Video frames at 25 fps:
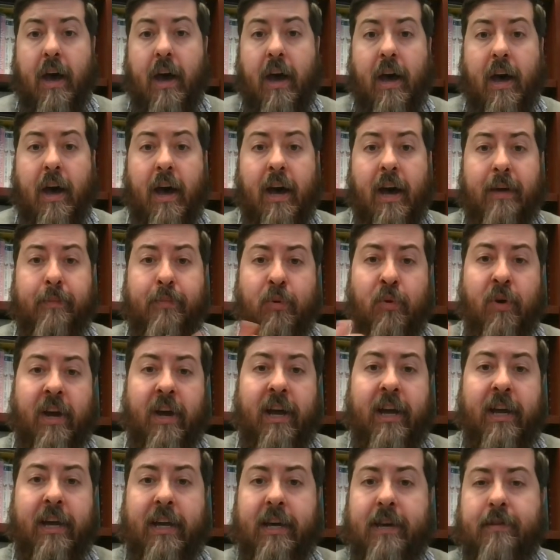I
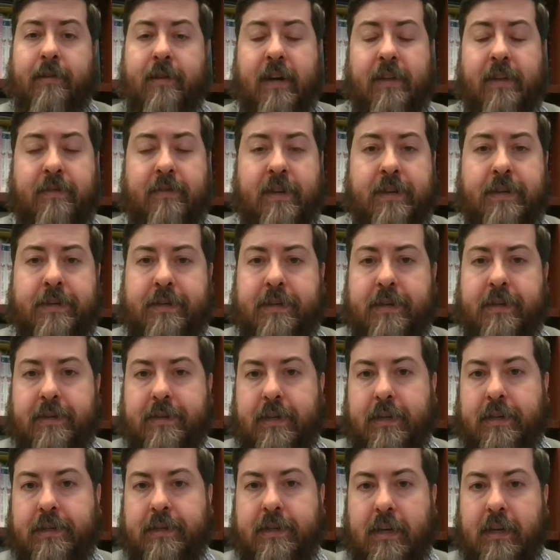pray that this is
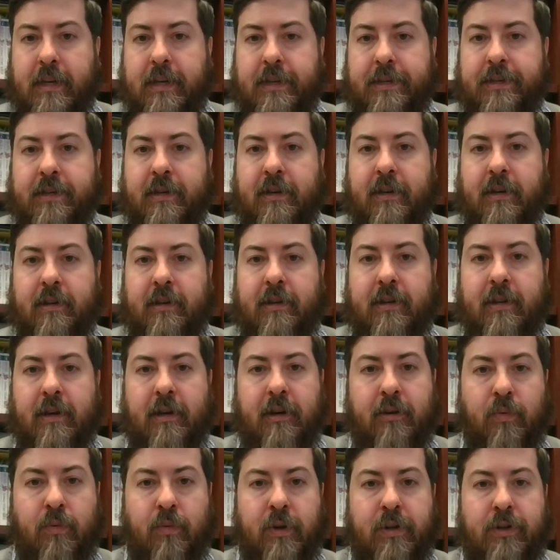a season
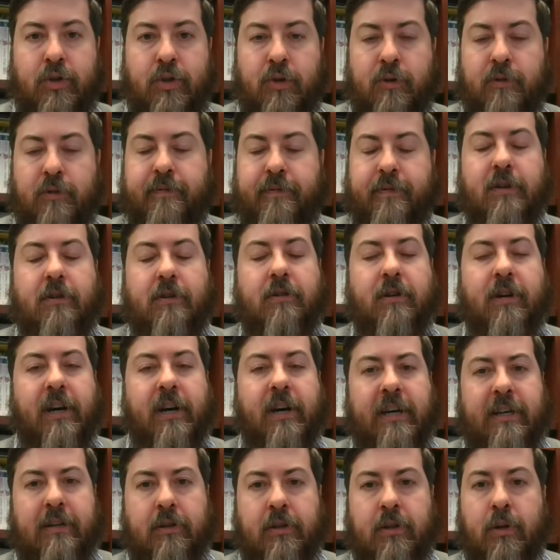in which you feel
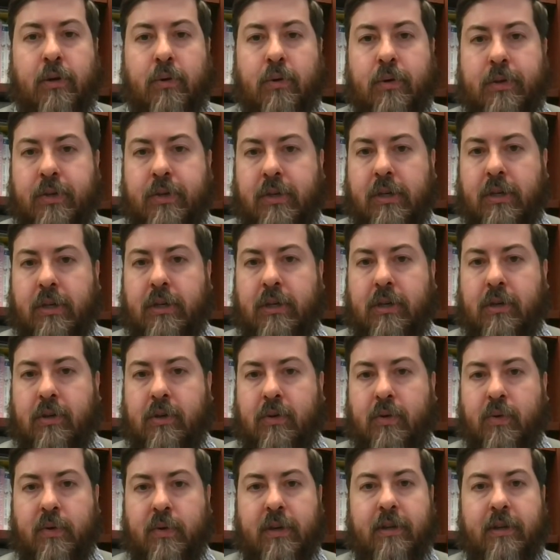God close to
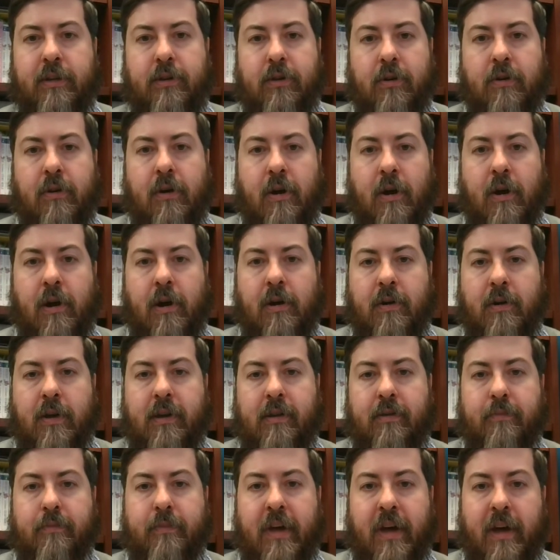you in your heart
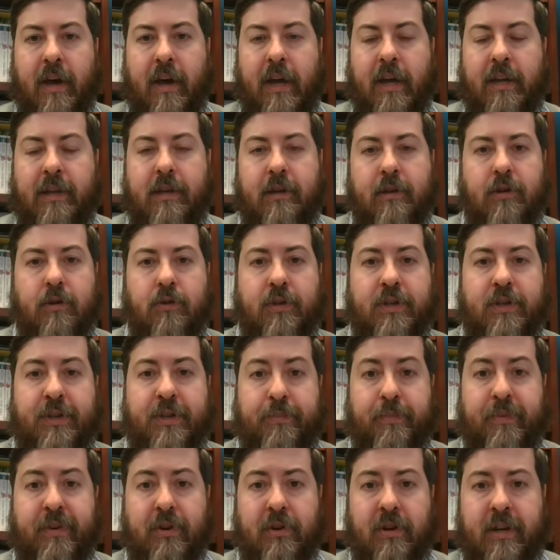and mind and your
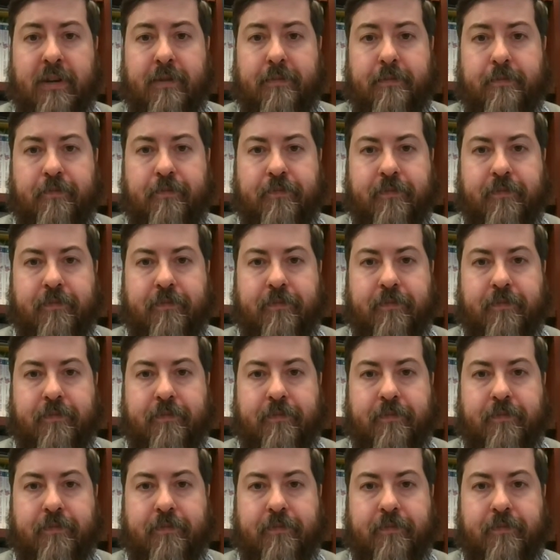spirit.